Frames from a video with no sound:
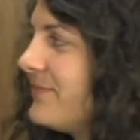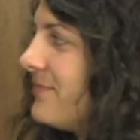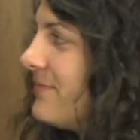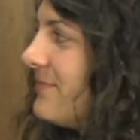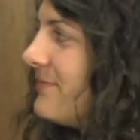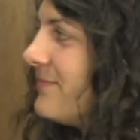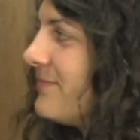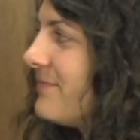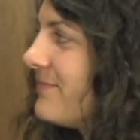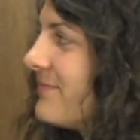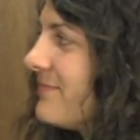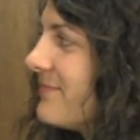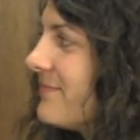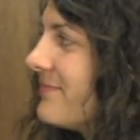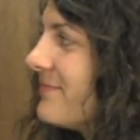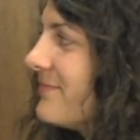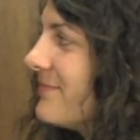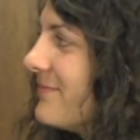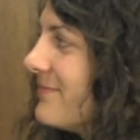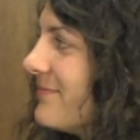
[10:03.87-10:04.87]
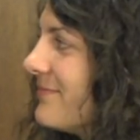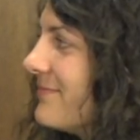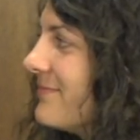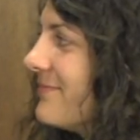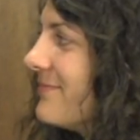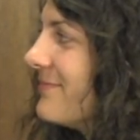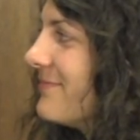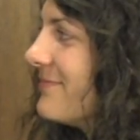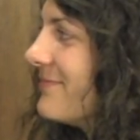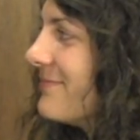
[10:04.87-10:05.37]

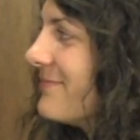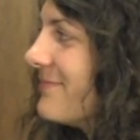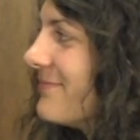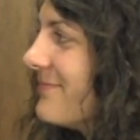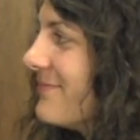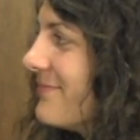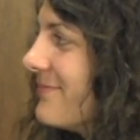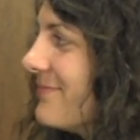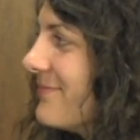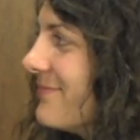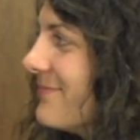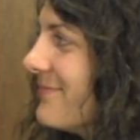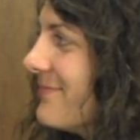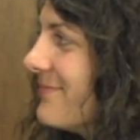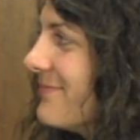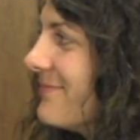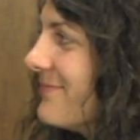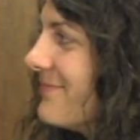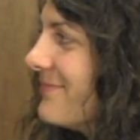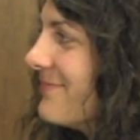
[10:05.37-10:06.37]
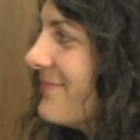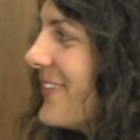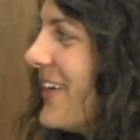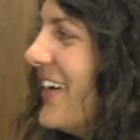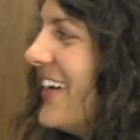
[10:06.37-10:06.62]
No words are spoken by the person on screen.